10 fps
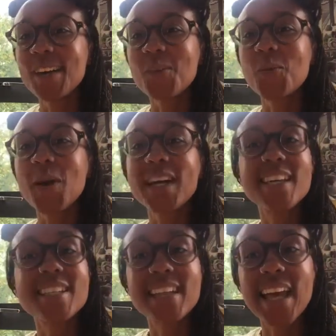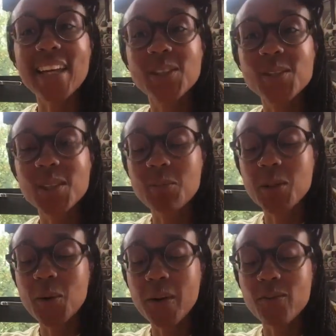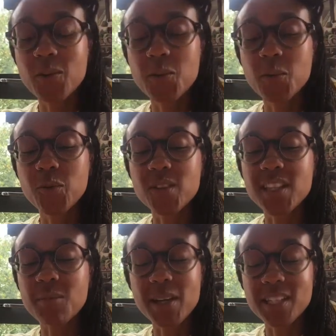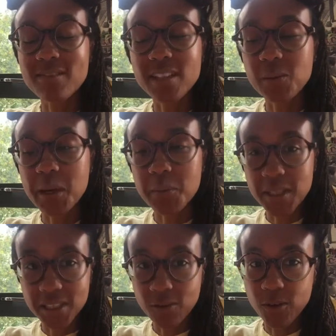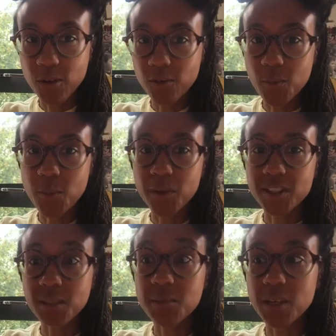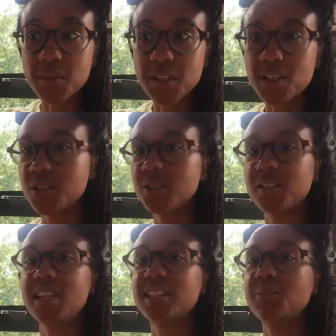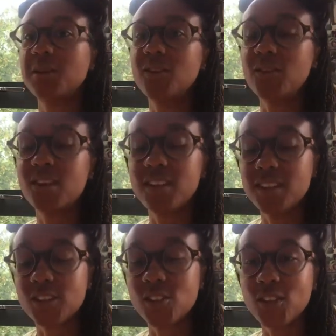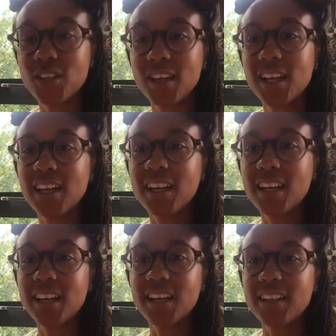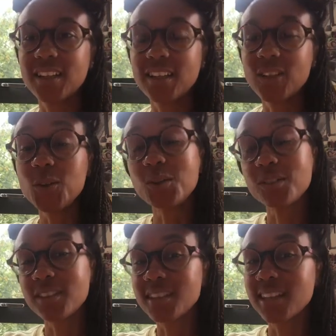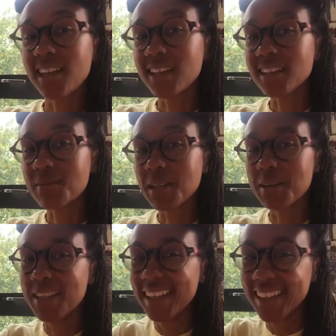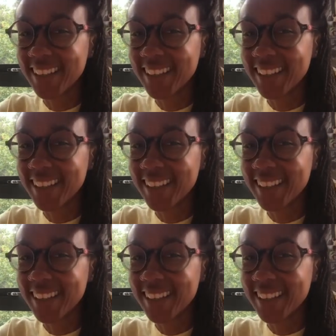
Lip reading: Weighing scales can be quite vulnerable for some. I don't really weigh myself very often, but sometimes I do, and that's a bit of a shock, or a delight sometimes.